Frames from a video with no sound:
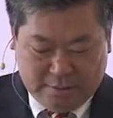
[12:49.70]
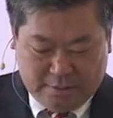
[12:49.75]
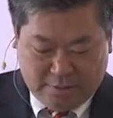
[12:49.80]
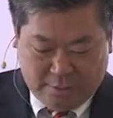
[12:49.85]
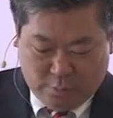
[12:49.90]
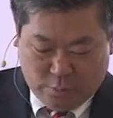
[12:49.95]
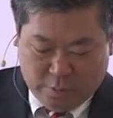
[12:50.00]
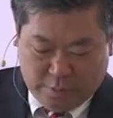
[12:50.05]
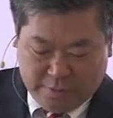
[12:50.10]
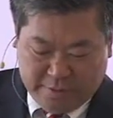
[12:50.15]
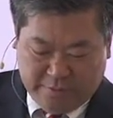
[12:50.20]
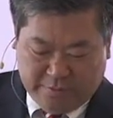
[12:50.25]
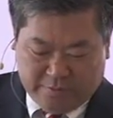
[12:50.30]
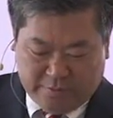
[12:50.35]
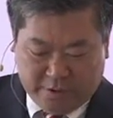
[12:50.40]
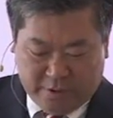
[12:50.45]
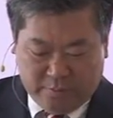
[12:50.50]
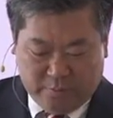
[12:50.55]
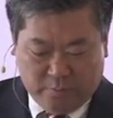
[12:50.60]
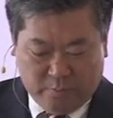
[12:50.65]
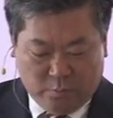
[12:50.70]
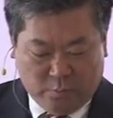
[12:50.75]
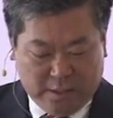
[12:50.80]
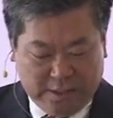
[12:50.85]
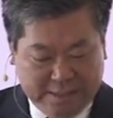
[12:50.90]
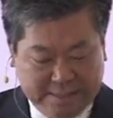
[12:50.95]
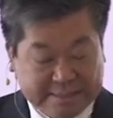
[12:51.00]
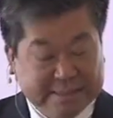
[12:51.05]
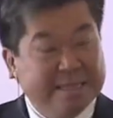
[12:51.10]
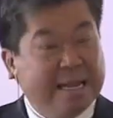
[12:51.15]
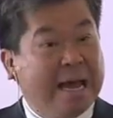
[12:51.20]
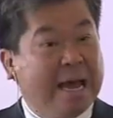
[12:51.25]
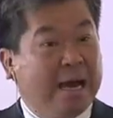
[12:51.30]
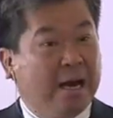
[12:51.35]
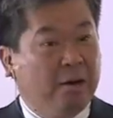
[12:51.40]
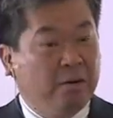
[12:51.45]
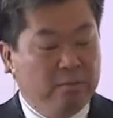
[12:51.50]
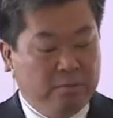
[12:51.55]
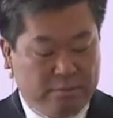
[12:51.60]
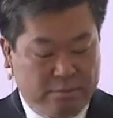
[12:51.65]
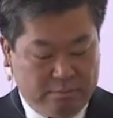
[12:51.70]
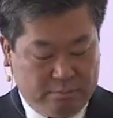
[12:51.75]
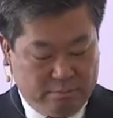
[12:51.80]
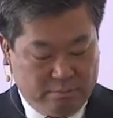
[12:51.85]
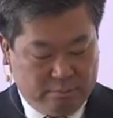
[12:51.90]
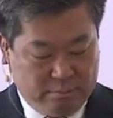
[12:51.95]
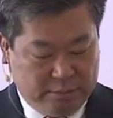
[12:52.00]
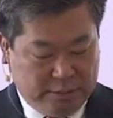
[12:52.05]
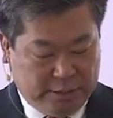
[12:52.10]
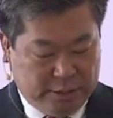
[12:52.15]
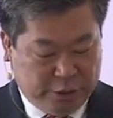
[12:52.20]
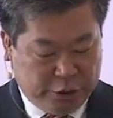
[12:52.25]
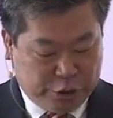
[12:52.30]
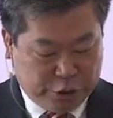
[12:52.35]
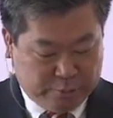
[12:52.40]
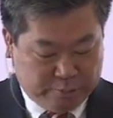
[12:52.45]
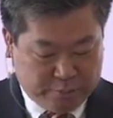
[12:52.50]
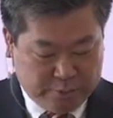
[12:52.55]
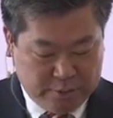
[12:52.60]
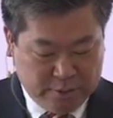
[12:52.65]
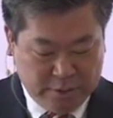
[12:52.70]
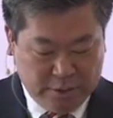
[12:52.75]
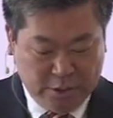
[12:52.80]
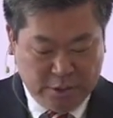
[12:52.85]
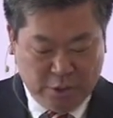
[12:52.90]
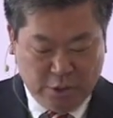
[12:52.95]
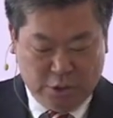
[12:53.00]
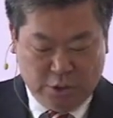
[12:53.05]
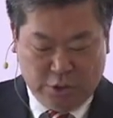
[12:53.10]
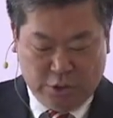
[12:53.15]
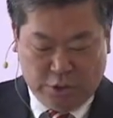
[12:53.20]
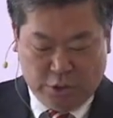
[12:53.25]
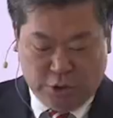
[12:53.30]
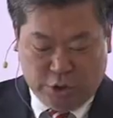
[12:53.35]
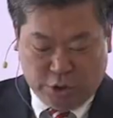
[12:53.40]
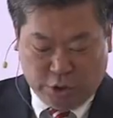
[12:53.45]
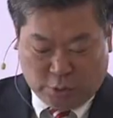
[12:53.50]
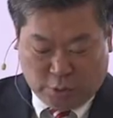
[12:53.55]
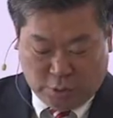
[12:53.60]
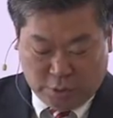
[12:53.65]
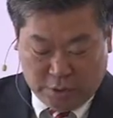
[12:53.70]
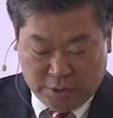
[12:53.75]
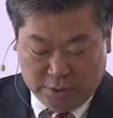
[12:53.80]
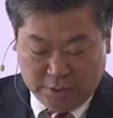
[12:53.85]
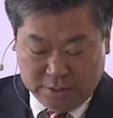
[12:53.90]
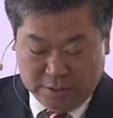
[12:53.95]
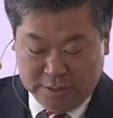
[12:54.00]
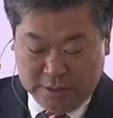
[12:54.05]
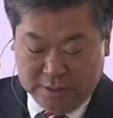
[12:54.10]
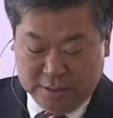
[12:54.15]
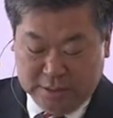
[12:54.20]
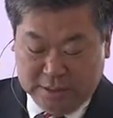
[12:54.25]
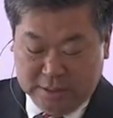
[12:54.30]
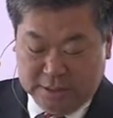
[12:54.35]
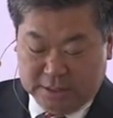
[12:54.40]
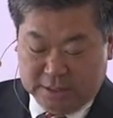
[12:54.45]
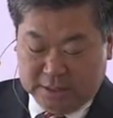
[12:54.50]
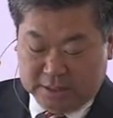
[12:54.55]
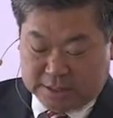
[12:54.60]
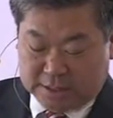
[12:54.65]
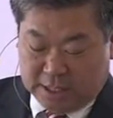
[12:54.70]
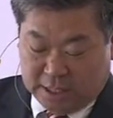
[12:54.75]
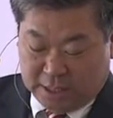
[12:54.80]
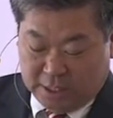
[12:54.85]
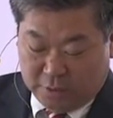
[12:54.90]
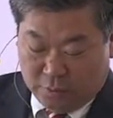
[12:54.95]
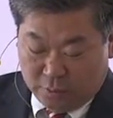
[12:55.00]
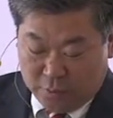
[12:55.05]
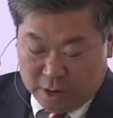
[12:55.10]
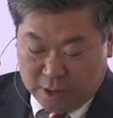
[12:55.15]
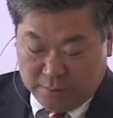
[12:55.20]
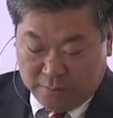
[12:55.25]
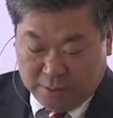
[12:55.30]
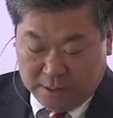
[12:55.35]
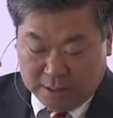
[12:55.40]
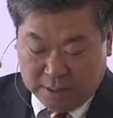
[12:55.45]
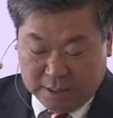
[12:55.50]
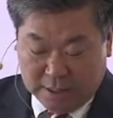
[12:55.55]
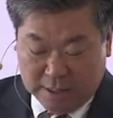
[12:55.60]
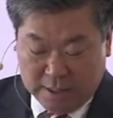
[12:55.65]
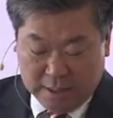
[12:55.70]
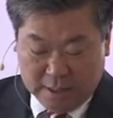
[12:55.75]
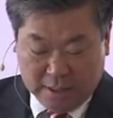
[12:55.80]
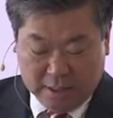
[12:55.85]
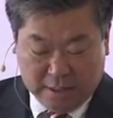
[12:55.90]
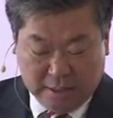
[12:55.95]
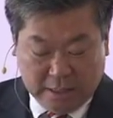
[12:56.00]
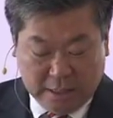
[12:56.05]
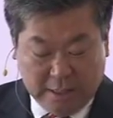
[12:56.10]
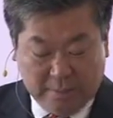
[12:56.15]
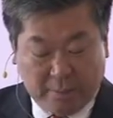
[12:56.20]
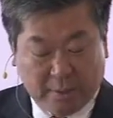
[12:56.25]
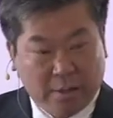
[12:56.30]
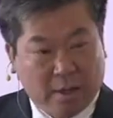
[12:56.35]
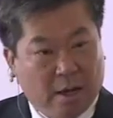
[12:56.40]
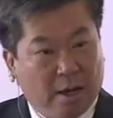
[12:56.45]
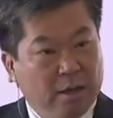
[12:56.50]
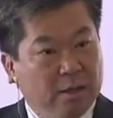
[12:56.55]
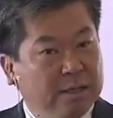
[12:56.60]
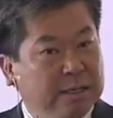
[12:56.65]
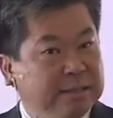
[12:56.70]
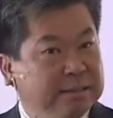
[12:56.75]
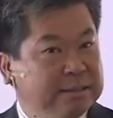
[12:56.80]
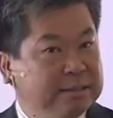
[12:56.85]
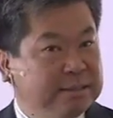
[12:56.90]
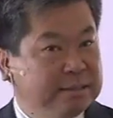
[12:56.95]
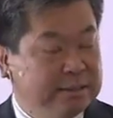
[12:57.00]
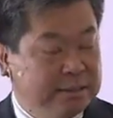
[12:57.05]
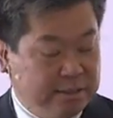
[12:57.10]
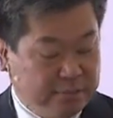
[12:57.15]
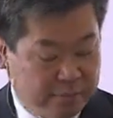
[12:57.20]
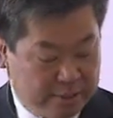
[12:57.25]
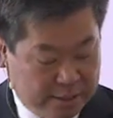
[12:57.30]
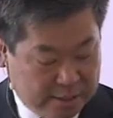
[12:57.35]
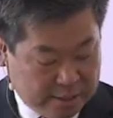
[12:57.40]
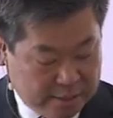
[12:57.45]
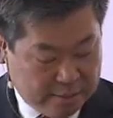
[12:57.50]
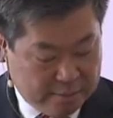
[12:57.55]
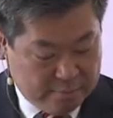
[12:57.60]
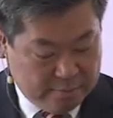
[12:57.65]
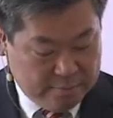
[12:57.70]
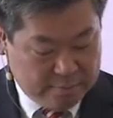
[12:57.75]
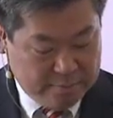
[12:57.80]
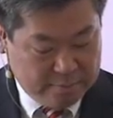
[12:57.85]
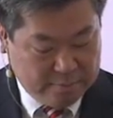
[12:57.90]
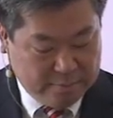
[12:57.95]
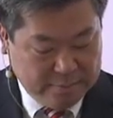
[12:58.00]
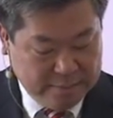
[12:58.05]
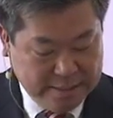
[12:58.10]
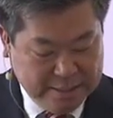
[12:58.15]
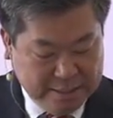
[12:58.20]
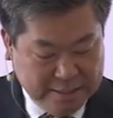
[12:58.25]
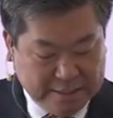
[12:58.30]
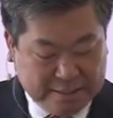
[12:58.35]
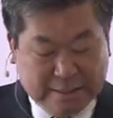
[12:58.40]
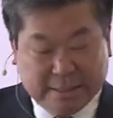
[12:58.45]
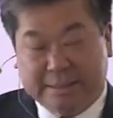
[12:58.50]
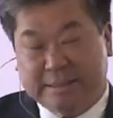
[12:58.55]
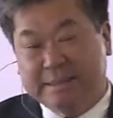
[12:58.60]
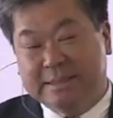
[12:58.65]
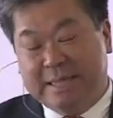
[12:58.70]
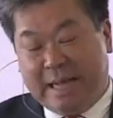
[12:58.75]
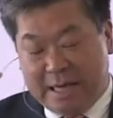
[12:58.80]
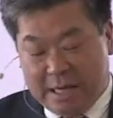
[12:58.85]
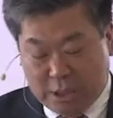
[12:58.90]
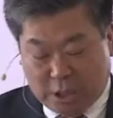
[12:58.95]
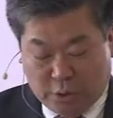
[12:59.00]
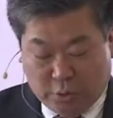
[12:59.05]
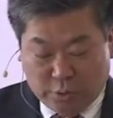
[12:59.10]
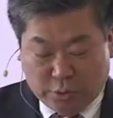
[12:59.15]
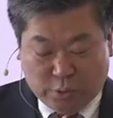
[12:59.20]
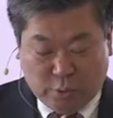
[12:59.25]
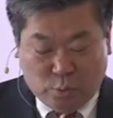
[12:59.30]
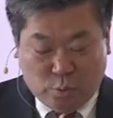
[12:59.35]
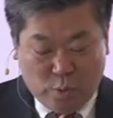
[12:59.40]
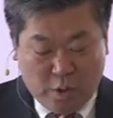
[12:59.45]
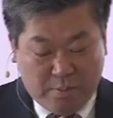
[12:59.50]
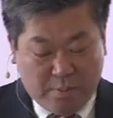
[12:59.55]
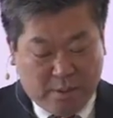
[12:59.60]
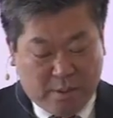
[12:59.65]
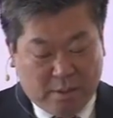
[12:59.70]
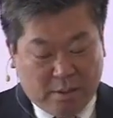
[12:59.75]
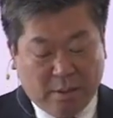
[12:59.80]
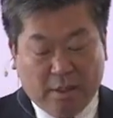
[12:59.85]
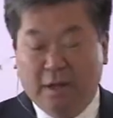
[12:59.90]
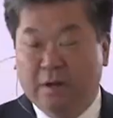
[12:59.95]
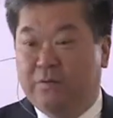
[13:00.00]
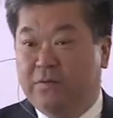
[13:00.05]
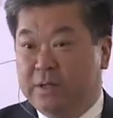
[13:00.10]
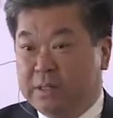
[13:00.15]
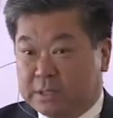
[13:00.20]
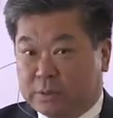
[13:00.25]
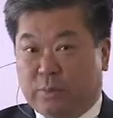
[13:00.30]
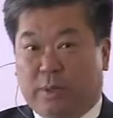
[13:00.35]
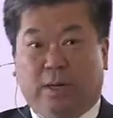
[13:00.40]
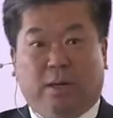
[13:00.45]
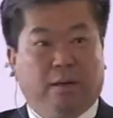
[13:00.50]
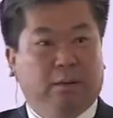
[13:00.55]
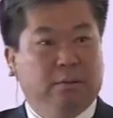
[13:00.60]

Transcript: Women from what is now Egypt, Jordan, Saudi Arabia, Lebanon, and Syria. That does not include the women of Israel.